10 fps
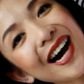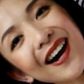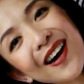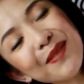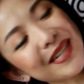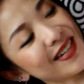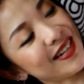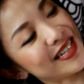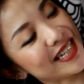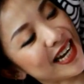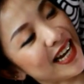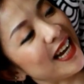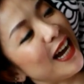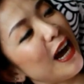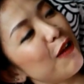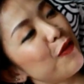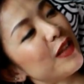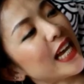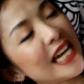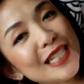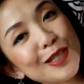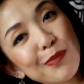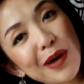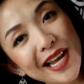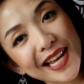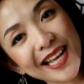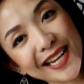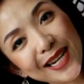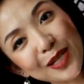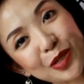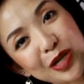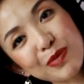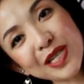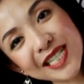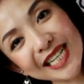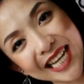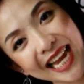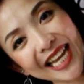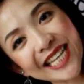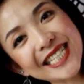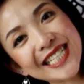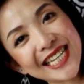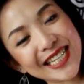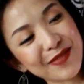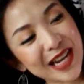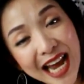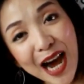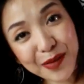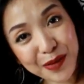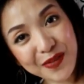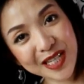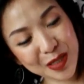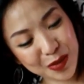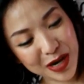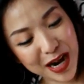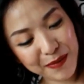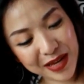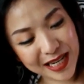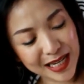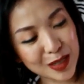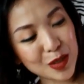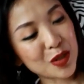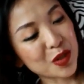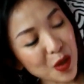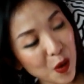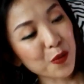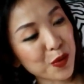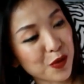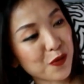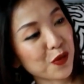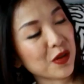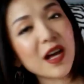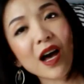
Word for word: Oh my gosh. I feel like I need to buy another strap just in case they run out of this strap. It is so beautiful.